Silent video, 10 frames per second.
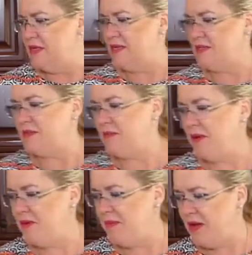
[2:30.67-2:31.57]
is, see
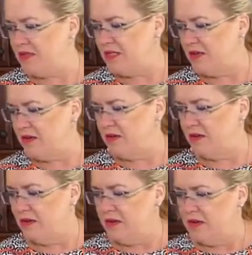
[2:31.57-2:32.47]
my amounts here,
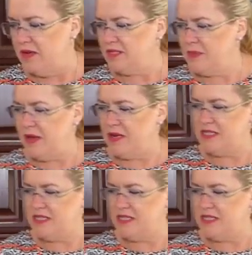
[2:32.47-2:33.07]
is about a